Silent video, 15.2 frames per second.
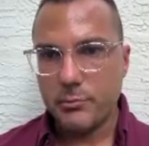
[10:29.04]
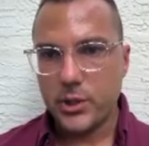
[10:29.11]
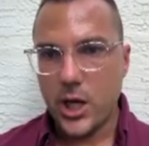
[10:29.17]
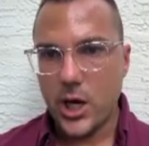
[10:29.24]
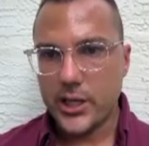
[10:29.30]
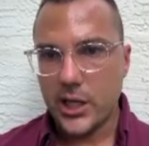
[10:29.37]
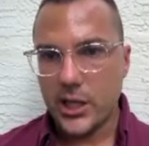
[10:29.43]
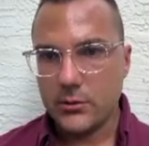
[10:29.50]

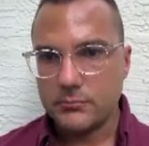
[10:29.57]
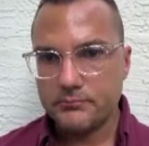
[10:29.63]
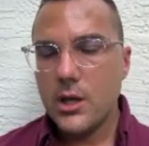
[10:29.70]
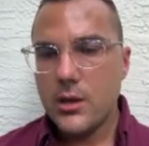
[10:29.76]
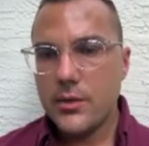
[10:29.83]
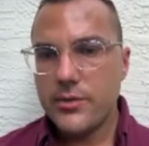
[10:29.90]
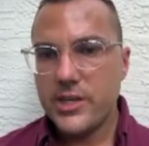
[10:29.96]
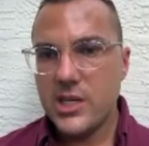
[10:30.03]
blocking
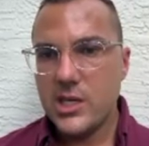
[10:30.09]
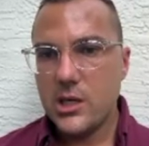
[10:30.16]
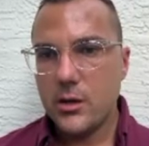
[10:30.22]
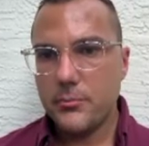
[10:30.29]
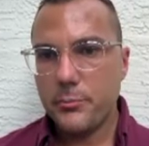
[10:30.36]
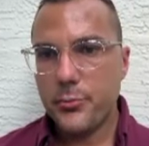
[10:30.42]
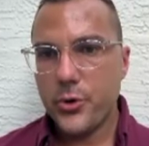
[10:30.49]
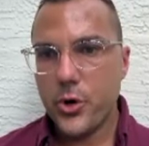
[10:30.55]
the
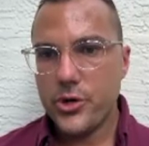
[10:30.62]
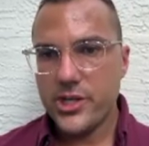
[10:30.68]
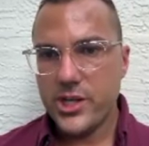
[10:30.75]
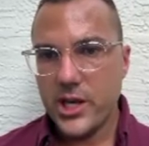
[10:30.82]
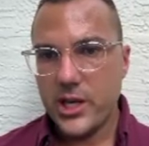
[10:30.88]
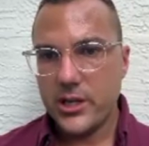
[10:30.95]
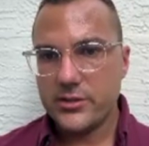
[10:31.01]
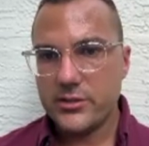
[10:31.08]

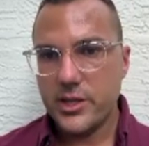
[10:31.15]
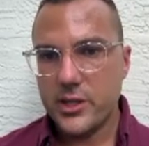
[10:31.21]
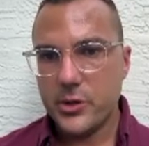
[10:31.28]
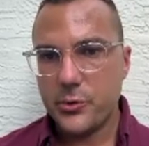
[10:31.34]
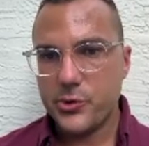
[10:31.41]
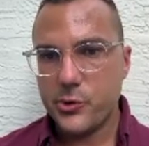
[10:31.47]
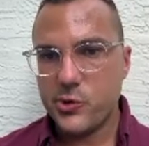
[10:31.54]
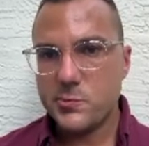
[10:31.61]
protease that
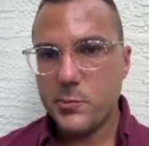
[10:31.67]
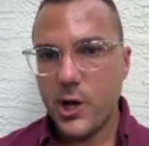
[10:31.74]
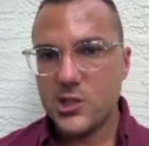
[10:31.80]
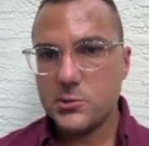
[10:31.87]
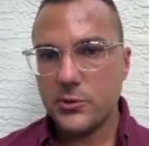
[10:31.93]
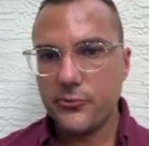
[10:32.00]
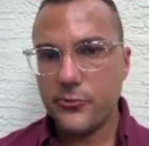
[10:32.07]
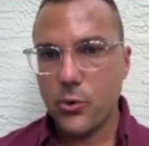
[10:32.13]
was
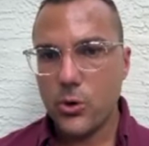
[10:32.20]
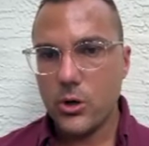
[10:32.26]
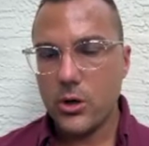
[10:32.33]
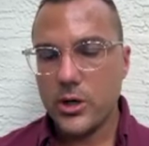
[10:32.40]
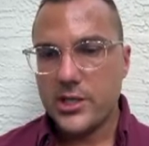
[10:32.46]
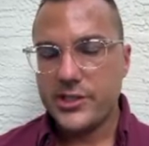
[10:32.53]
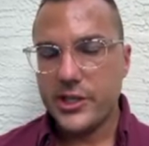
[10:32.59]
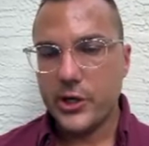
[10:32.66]
responsible
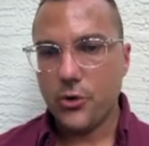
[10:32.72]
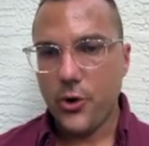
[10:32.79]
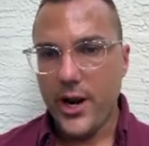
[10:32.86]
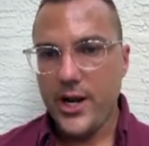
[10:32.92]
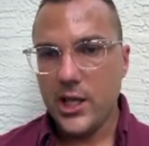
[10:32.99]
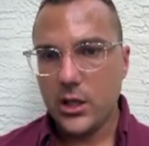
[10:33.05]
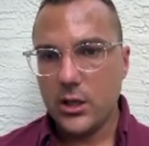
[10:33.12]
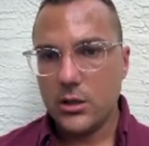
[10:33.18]
for
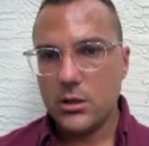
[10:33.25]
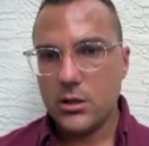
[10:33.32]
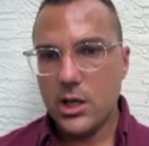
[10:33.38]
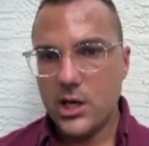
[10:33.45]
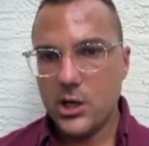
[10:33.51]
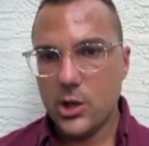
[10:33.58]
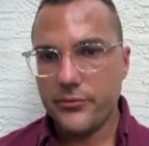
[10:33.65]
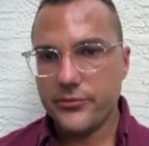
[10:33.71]
degrading
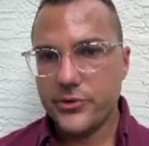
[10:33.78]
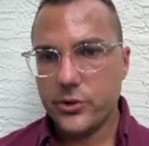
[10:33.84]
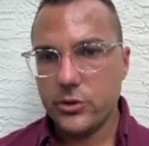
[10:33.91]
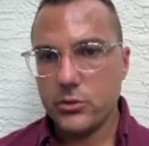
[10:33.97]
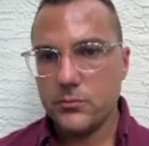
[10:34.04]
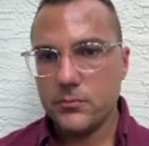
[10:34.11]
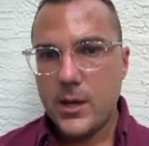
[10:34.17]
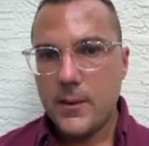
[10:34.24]

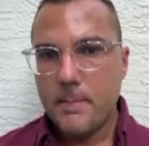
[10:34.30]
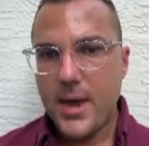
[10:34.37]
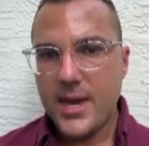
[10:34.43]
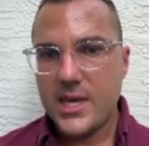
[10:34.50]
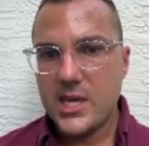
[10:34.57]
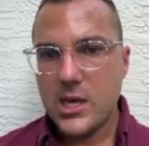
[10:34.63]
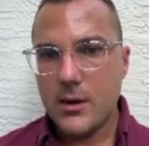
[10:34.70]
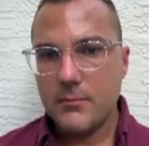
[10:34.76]
NRF2
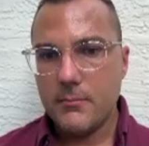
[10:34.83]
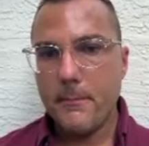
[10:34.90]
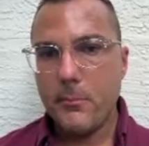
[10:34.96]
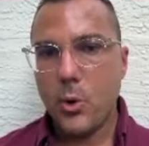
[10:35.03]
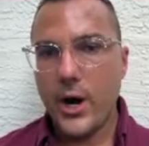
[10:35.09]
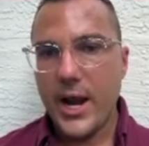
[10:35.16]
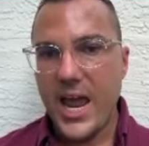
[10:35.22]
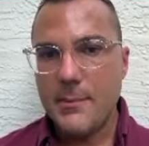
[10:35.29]
making it
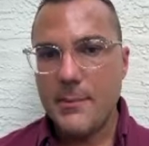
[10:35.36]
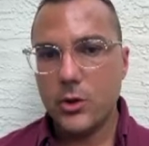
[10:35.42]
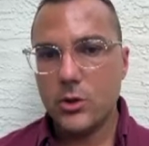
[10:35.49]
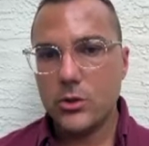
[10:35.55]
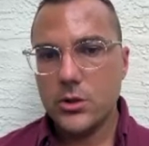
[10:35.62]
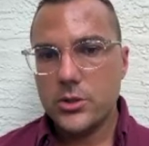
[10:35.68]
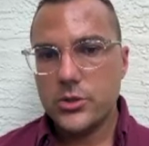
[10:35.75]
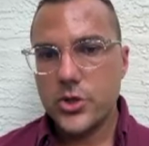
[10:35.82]
more able
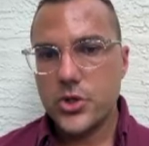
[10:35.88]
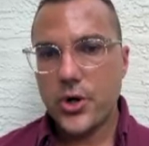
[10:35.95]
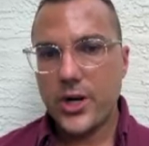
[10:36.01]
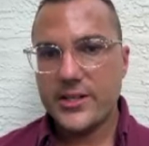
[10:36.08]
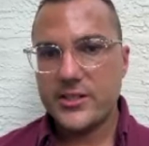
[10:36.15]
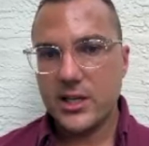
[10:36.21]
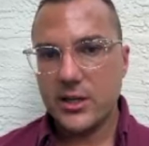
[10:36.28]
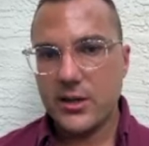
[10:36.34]
to
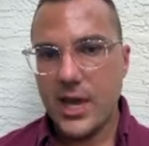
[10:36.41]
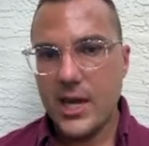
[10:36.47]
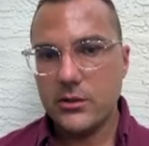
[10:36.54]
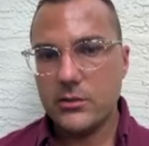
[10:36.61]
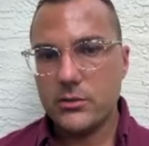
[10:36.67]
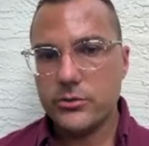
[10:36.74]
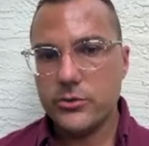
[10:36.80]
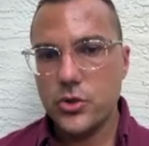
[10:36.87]
translocate
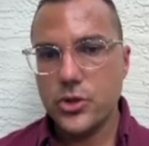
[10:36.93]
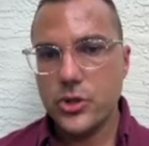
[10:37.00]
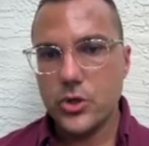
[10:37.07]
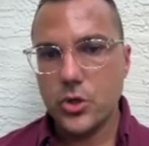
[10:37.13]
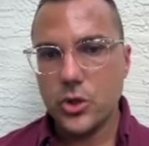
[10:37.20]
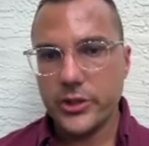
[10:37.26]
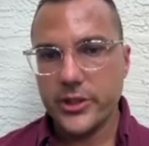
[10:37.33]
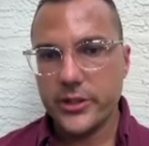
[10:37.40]
to the
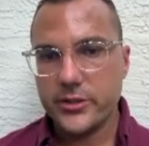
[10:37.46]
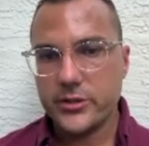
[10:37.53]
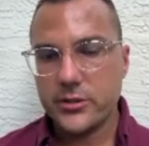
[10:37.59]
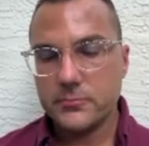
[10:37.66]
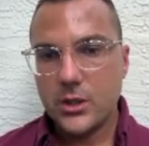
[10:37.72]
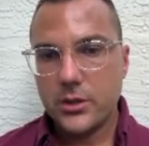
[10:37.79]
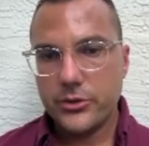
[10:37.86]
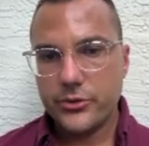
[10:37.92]
nucleus
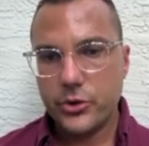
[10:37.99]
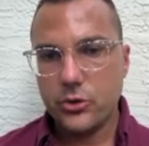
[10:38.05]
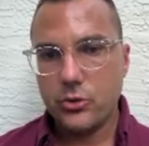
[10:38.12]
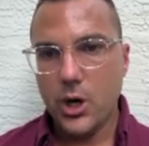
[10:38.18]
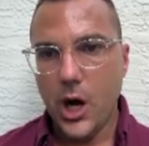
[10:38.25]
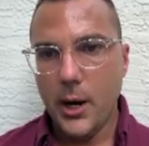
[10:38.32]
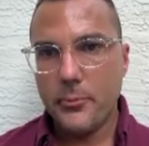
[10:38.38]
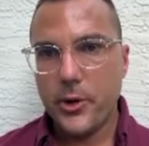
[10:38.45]
to
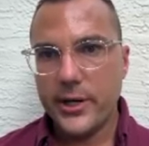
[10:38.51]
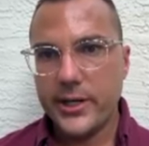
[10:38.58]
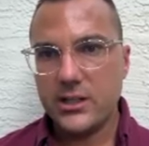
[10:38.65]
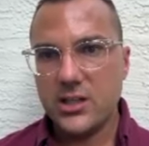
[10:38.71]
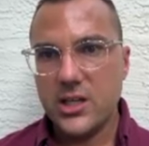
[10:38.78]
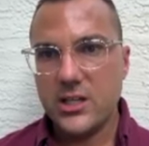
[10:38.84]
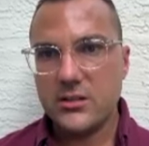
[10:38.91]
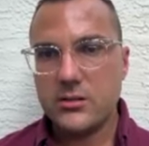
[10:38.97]

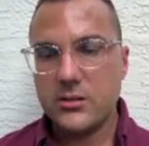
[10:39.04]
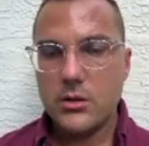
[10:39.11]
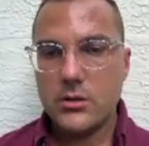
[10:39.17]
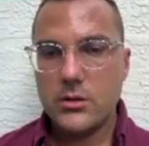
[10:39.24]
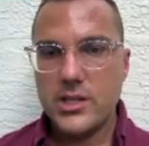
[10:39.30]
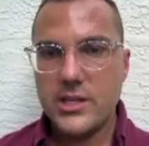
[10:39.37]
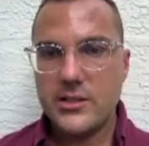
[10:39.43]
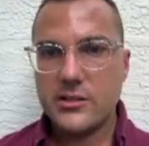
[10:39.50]
upregulate
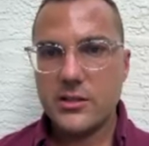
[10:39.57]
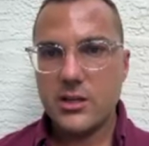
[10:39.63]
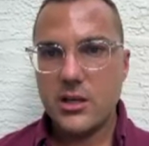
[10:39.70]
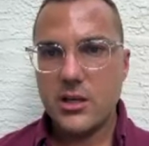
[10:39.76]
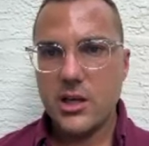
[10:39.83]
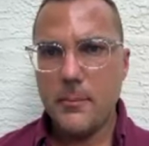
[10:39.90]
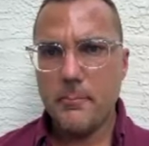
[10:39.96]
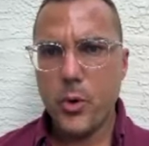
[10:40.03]
these
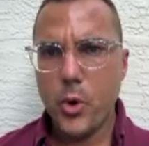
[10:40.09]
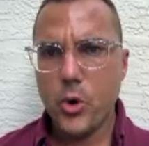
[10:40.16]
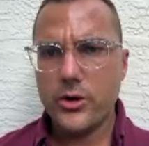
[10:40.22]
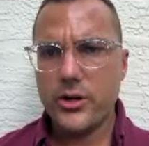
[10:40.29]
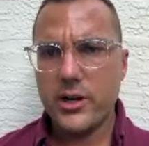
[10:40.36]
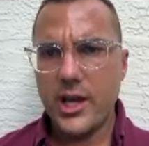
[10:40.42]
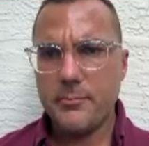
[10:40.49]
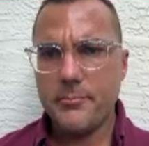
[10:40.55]

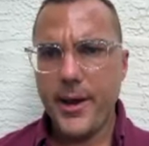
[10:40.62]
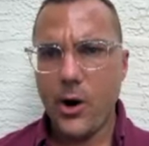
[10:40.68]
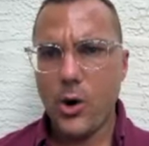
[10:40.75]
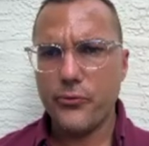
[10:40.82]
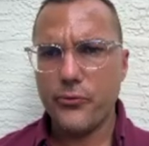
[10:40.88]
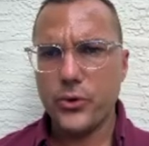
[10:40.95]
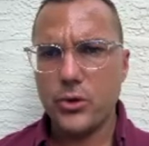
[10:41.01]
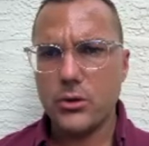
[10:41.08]
important and
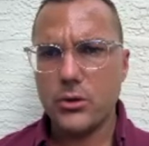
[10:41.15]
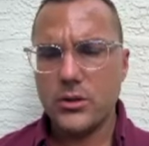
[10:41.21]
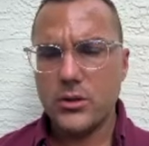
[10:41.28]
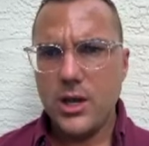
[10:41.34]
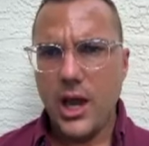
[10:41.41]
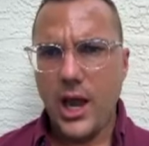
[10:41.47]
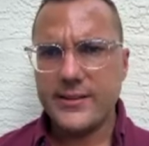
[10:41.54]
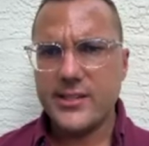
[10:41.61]
powerful
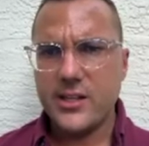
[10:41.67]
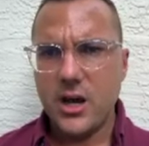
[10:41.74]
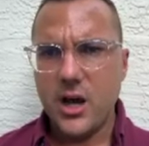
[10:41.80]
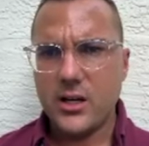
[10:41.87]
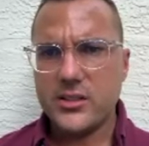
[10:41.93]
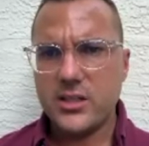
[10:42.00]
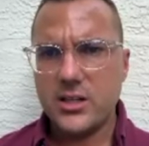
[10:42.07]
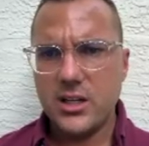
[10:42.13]

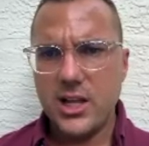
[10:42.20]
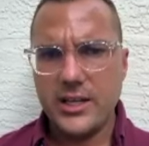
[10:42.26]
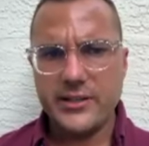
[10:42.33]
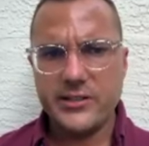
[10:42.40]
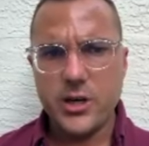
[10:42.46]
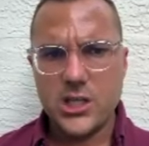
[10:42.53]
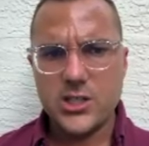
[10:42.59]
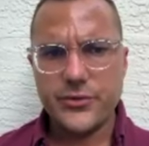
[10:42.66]
antioxidant and
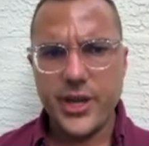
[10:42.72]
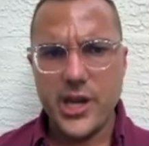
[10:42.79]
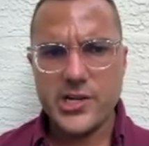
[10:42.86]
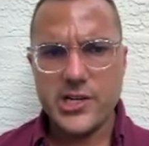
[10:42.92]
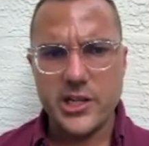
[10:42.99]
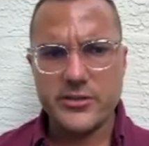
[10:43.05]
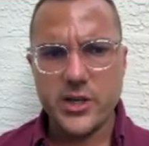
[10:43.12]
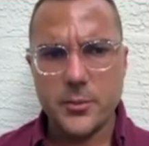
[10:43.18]
detoxification
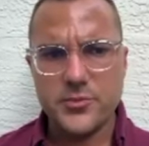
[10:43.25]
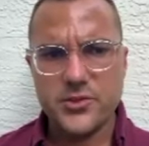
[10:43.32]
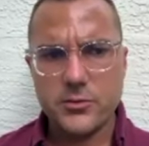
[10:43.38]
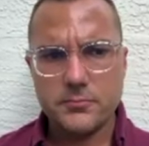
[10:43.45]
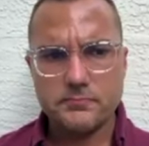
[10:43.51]
enzymes.